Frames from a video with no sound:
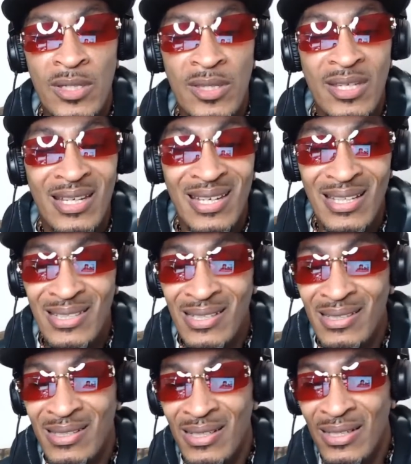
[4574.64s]
the
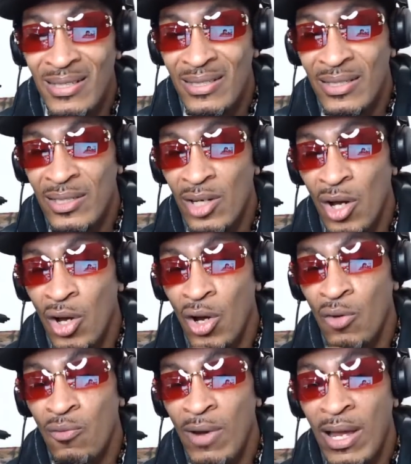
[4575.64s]
entities that are
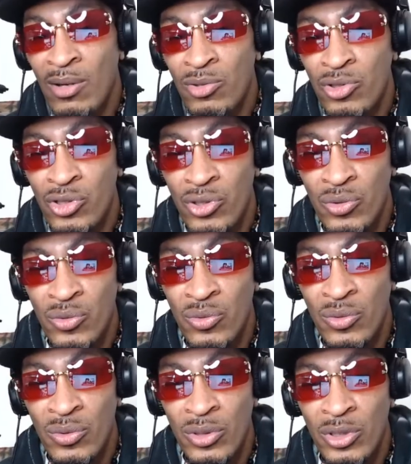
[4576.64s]
around
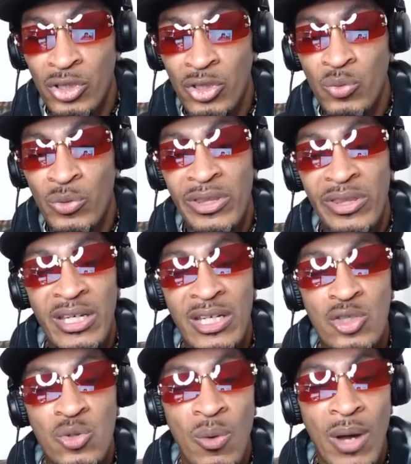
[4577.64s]
you, you would
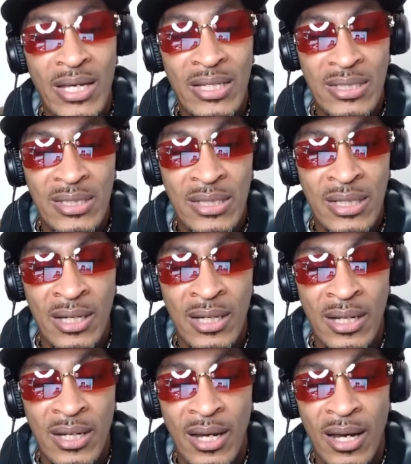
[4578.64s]
think twice
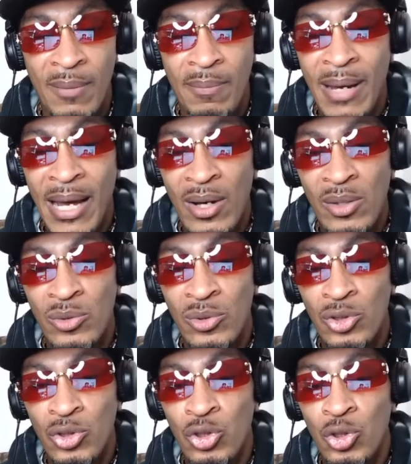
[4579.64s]
about
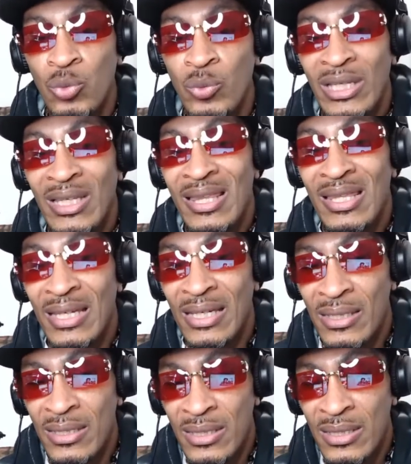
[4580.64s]
doing
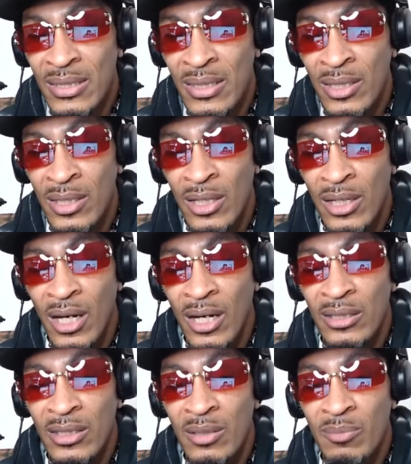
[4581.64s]
things
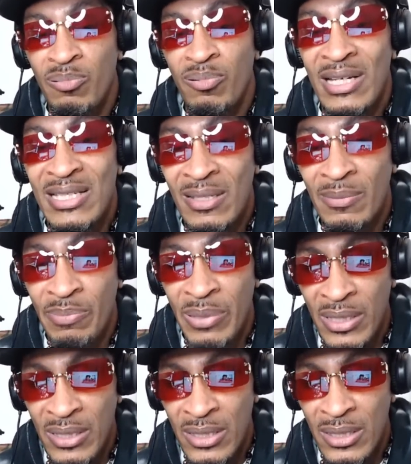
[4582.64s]
under the
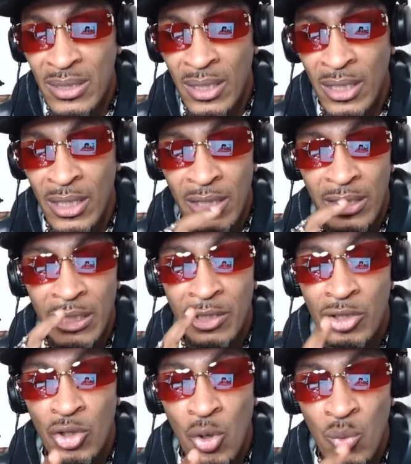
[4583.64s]
precipice that
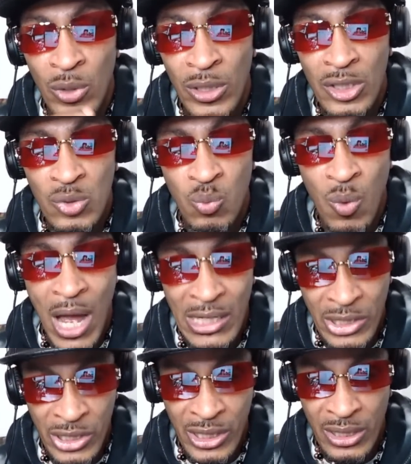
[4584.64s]
no one is
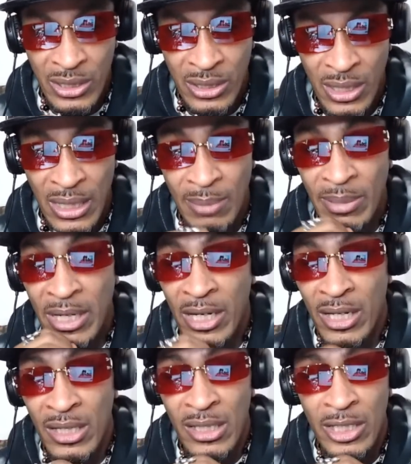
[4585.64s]
watching. And I'm
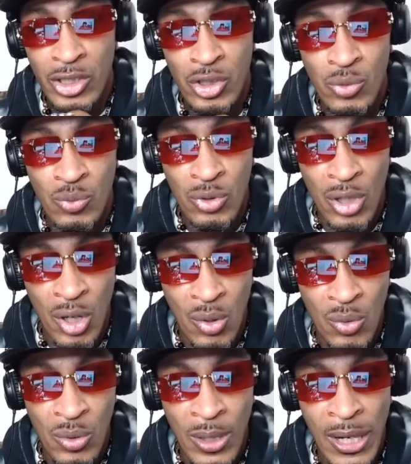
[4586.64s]
here to let you
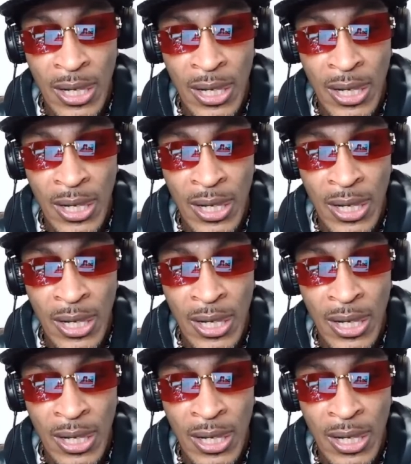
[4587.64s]
know,